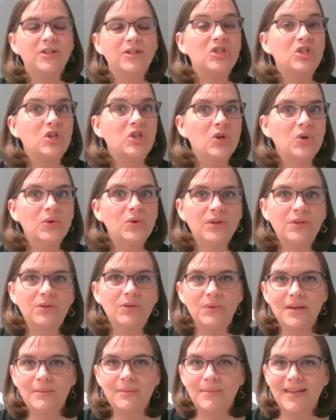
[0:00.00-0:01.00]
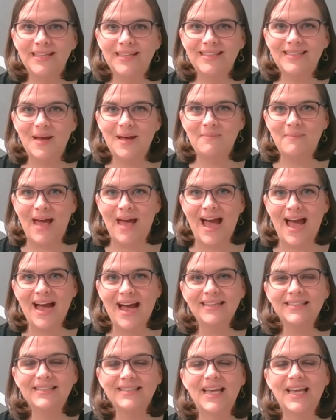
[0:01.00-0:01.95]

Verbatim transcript: two to three minutes at max.